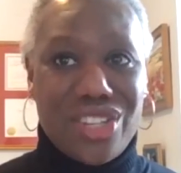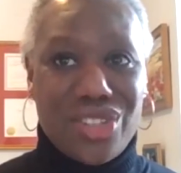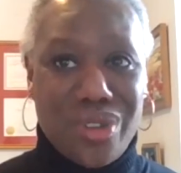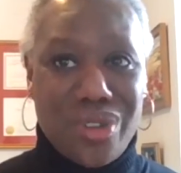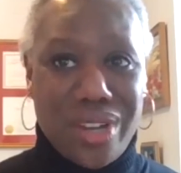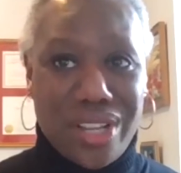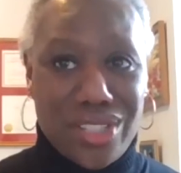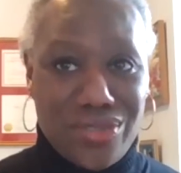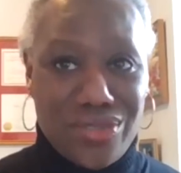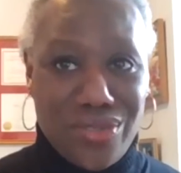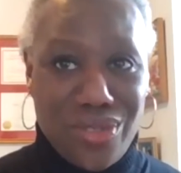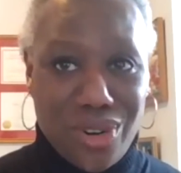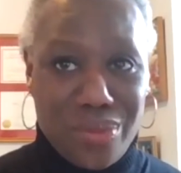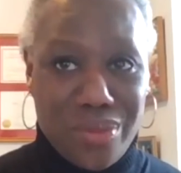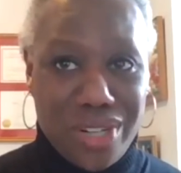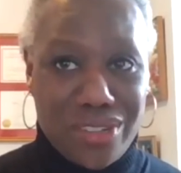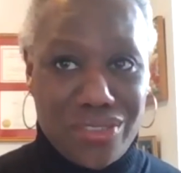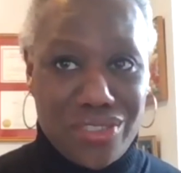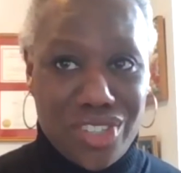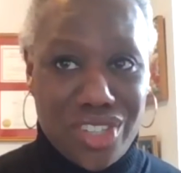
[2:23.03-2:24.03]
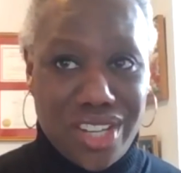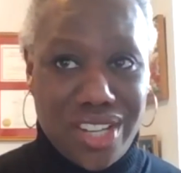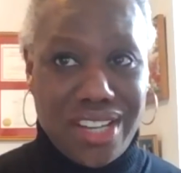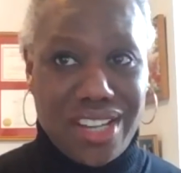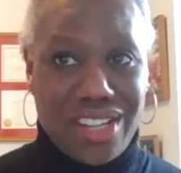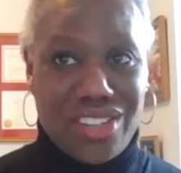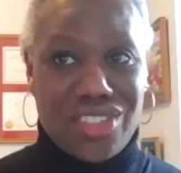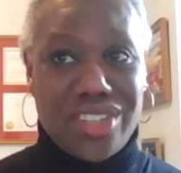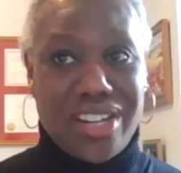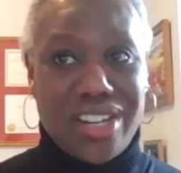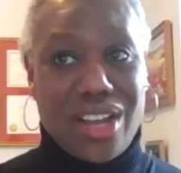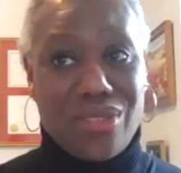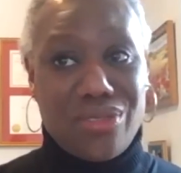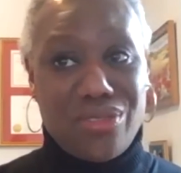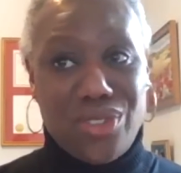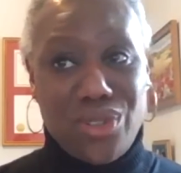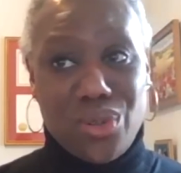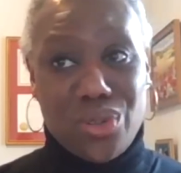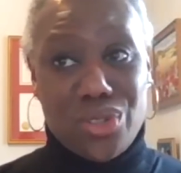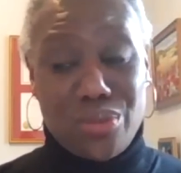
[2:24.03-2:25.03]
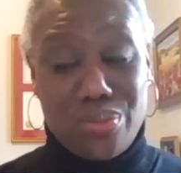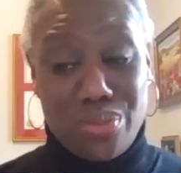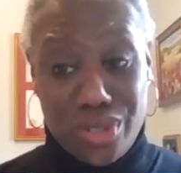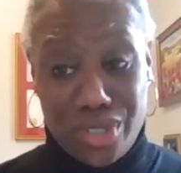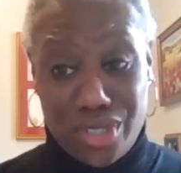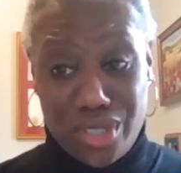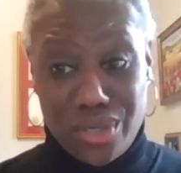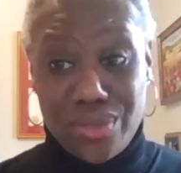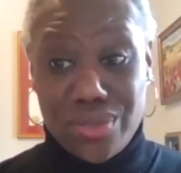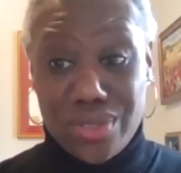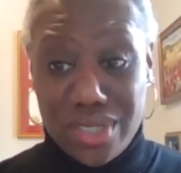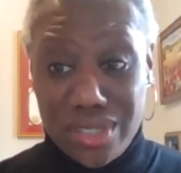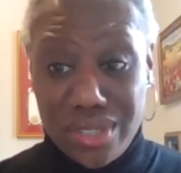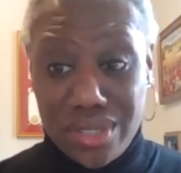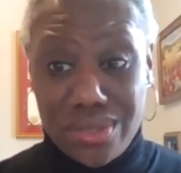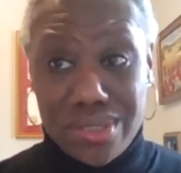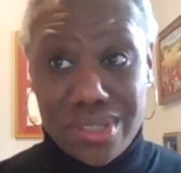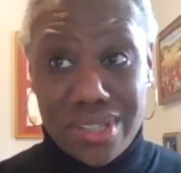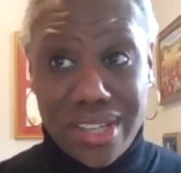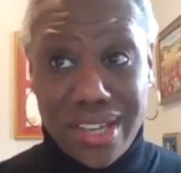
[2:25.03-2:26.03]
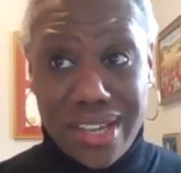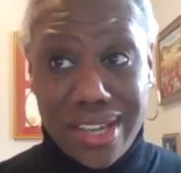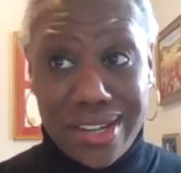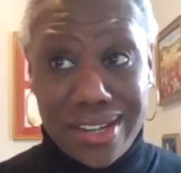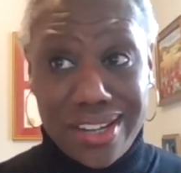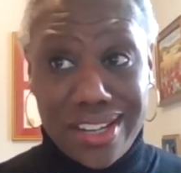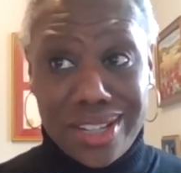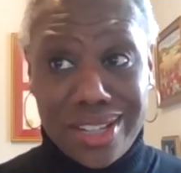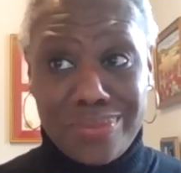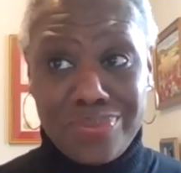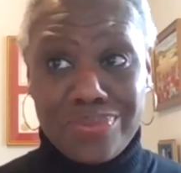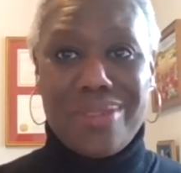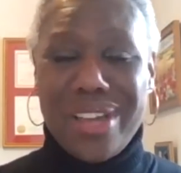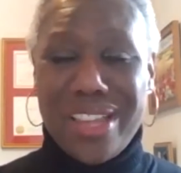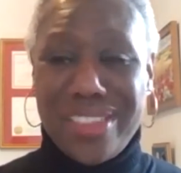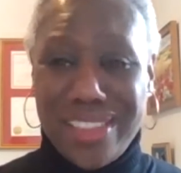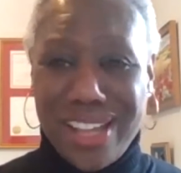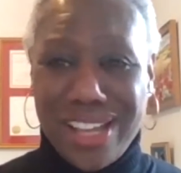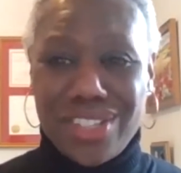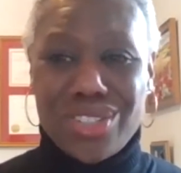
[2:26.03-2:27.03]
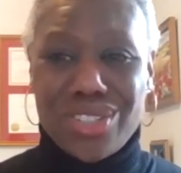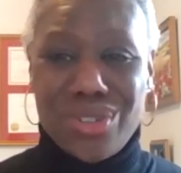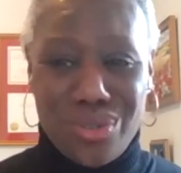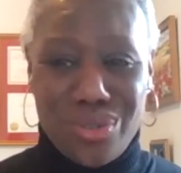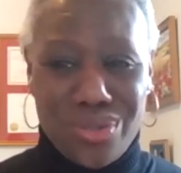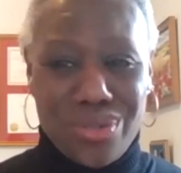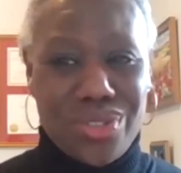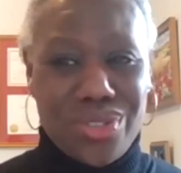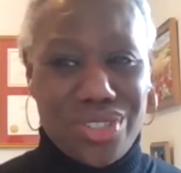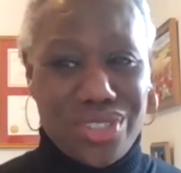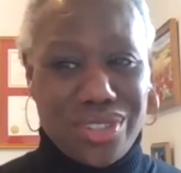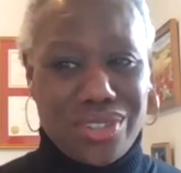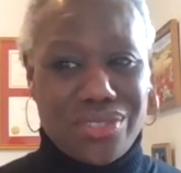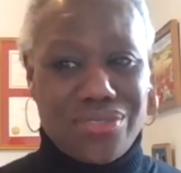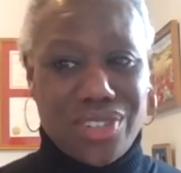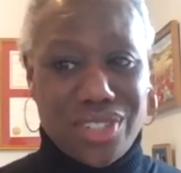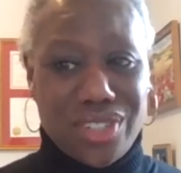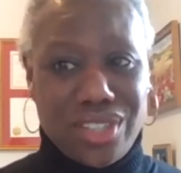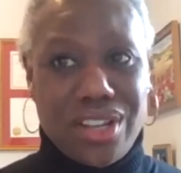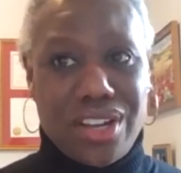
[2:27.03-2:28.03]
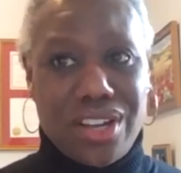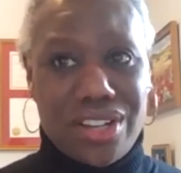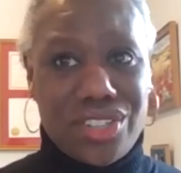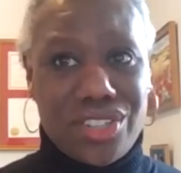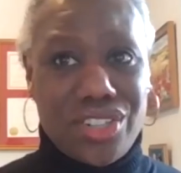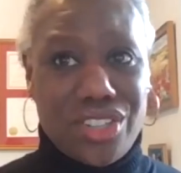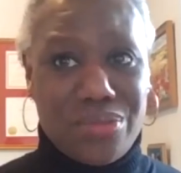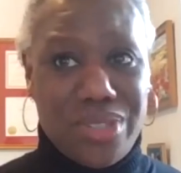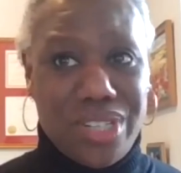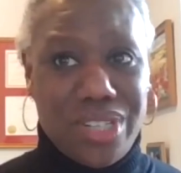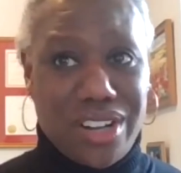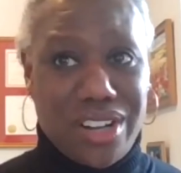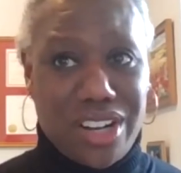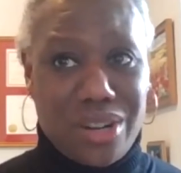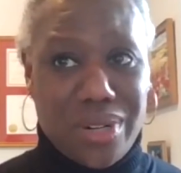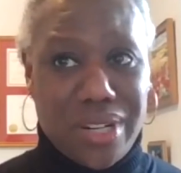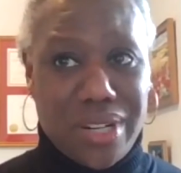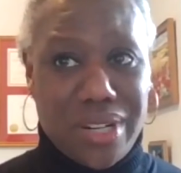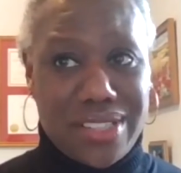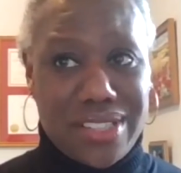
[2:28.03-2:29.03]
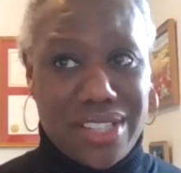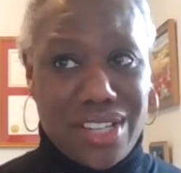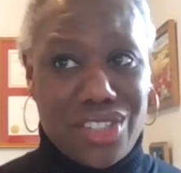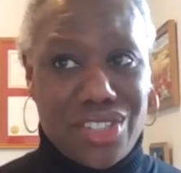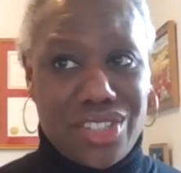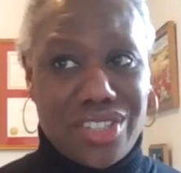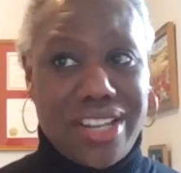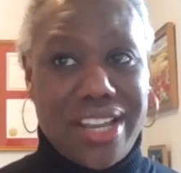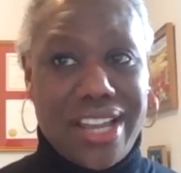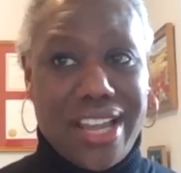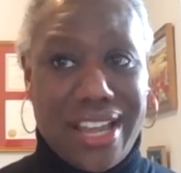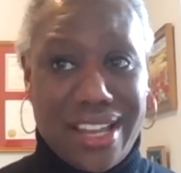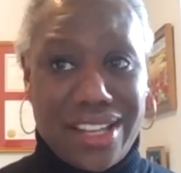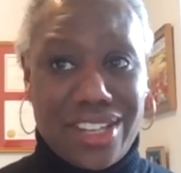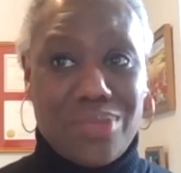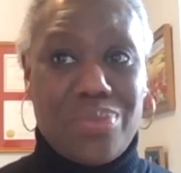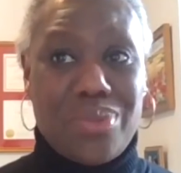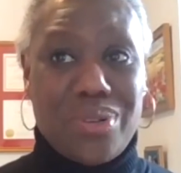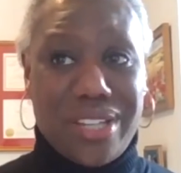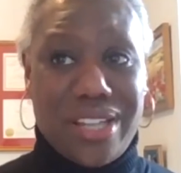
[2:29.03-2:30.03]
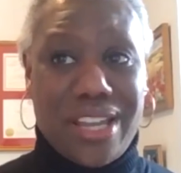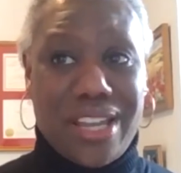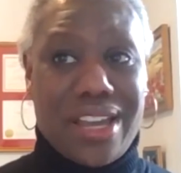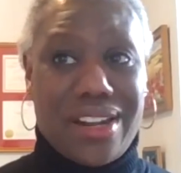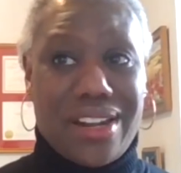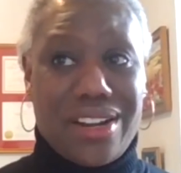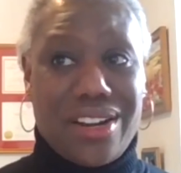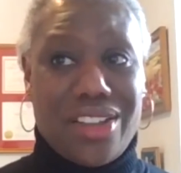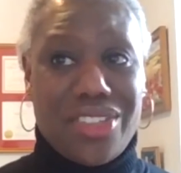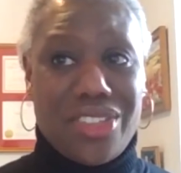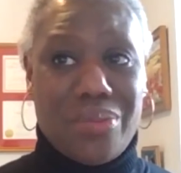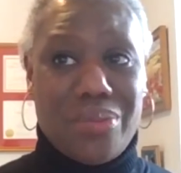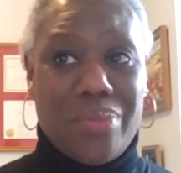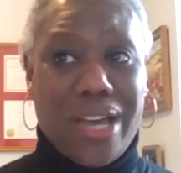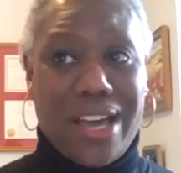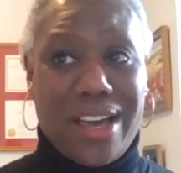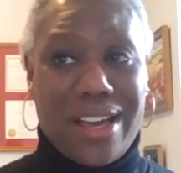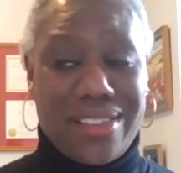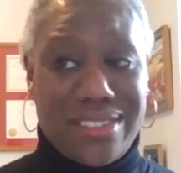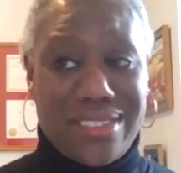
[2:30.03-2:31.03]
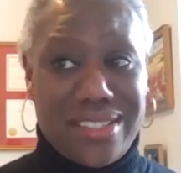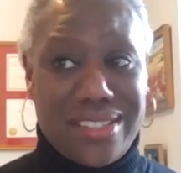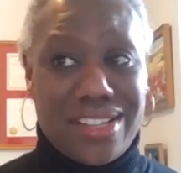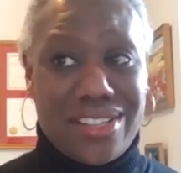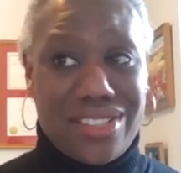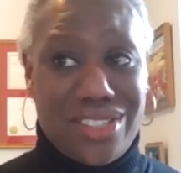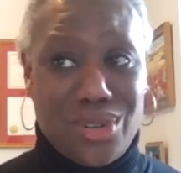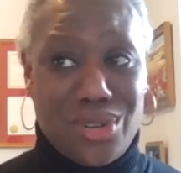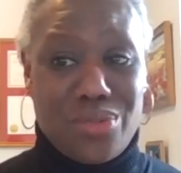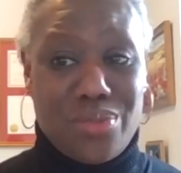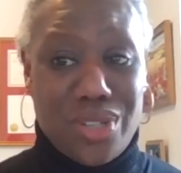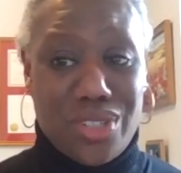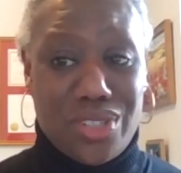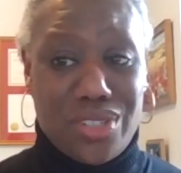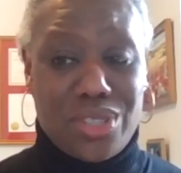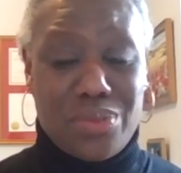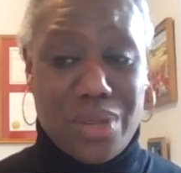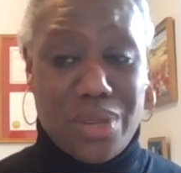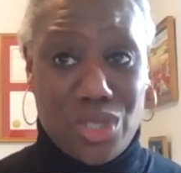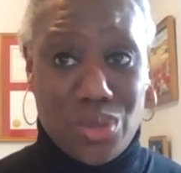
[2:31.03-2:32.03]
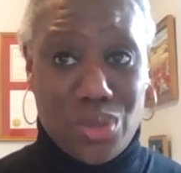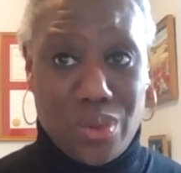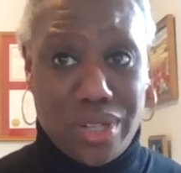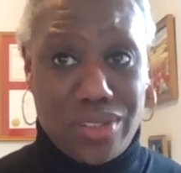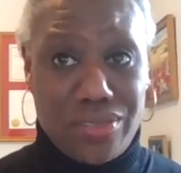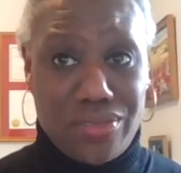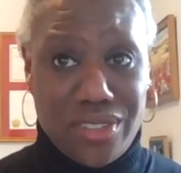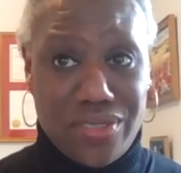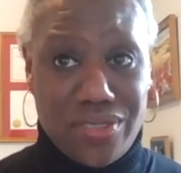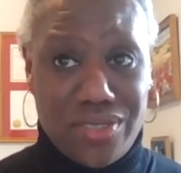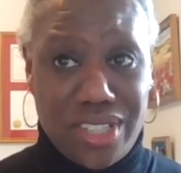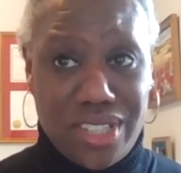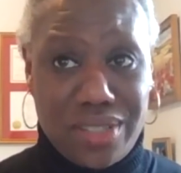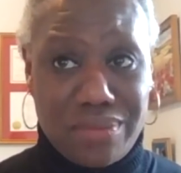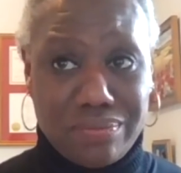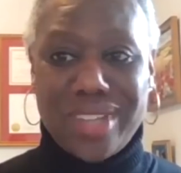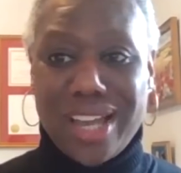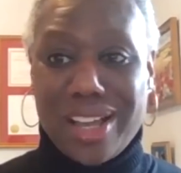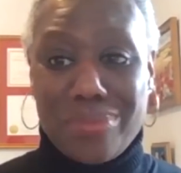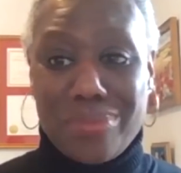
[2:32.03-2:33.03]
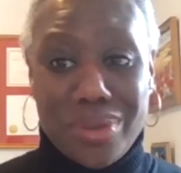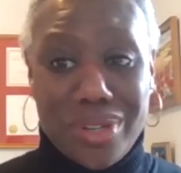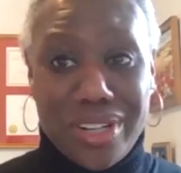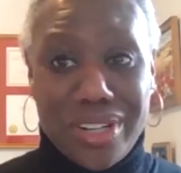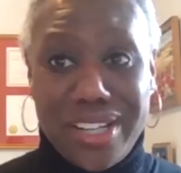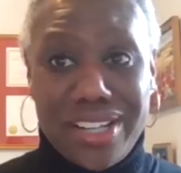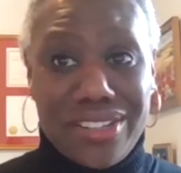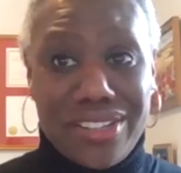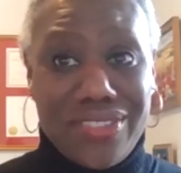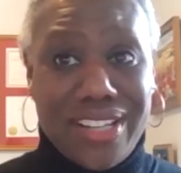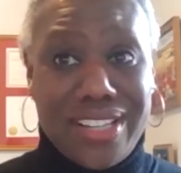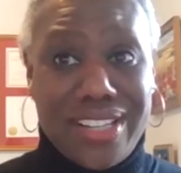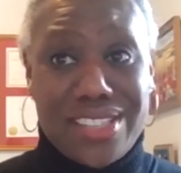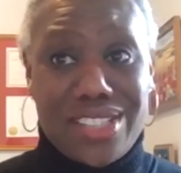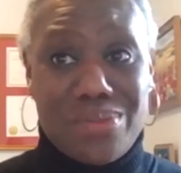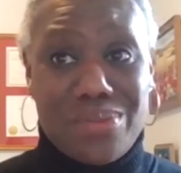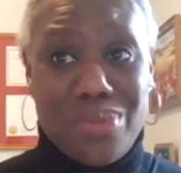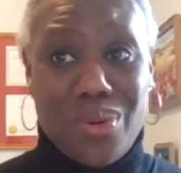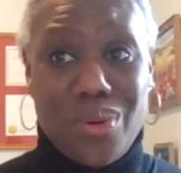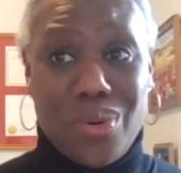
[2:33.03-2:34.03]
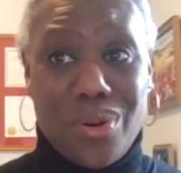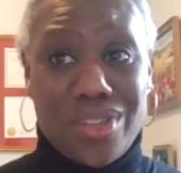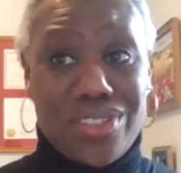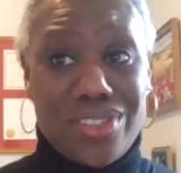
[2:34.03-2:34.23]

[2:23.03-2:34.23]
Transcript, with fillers: transformative change in how fuels are produced and used in Canada. And that's crucial for long term decarbonization and to put Canada on the path to net zero emissions by 2050. Alberta Innovates supports